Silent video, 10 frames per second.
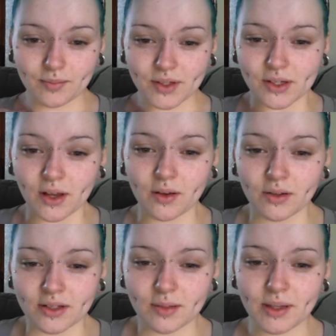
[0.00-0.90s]
So
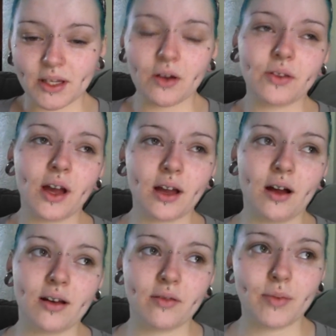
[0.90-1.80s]
to be told that I
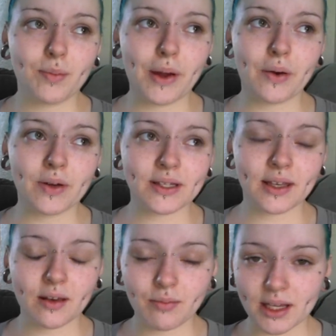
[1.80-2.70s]
can't have my pill is
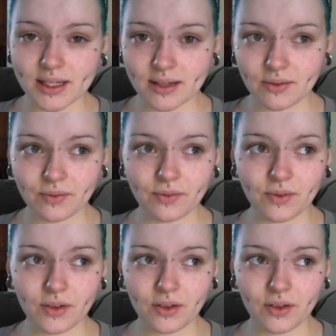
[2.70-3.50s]
like a massive,